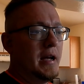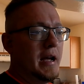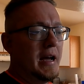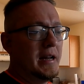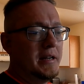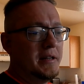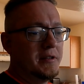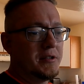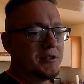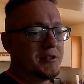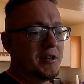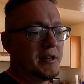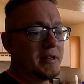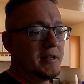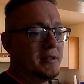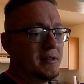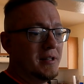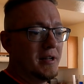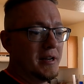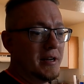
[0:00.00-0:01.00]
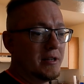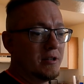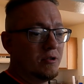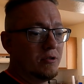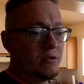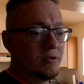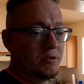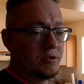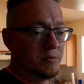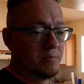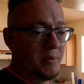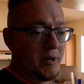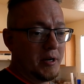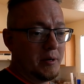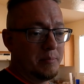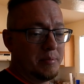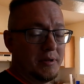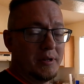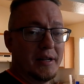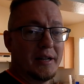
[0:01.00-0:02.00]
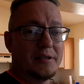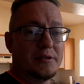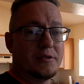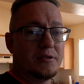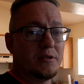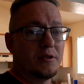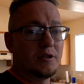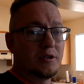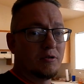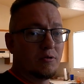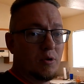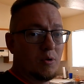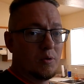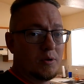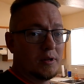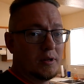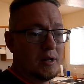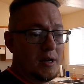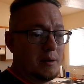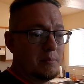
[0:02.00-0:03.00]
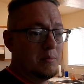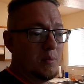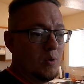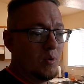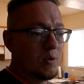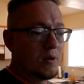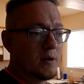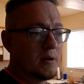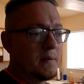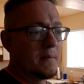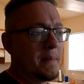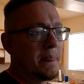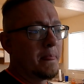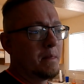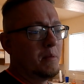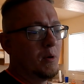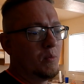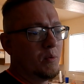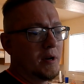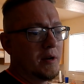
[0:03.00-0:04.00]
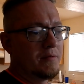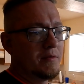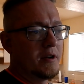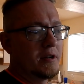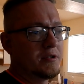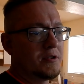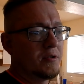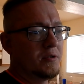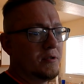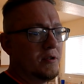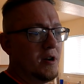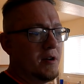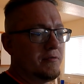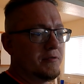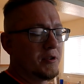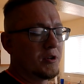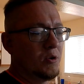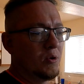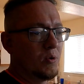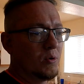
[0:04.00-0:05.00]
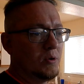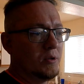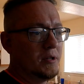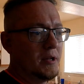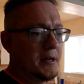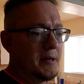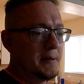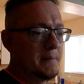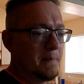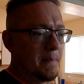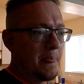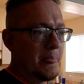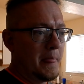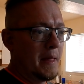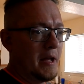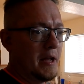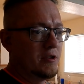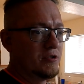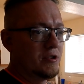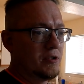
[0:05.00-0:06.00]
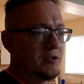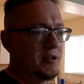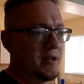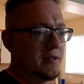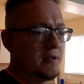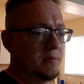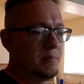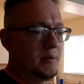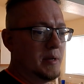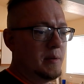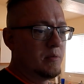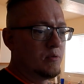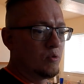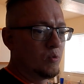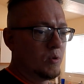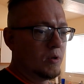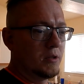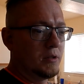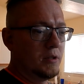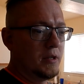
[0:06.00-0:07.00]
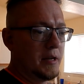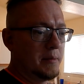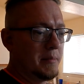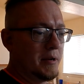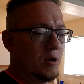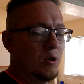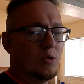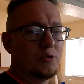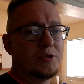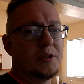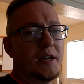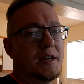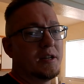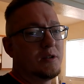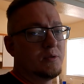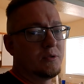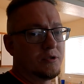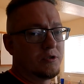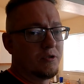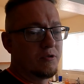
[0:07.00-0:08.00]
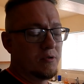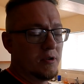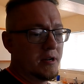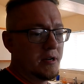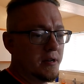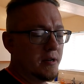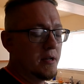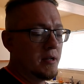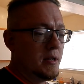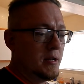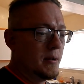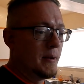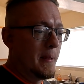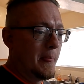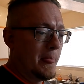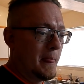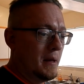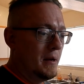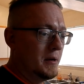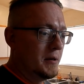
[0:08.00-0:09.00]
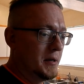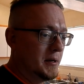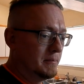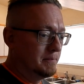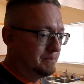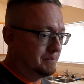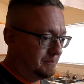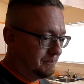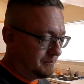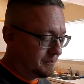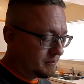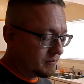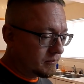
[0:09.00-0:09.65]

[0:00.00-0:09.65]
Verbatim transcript: Adding the second light, my plant started growing a lot more. But whenever I turned off the coral light and just had the Beamswork light, my whole tank was green. Um,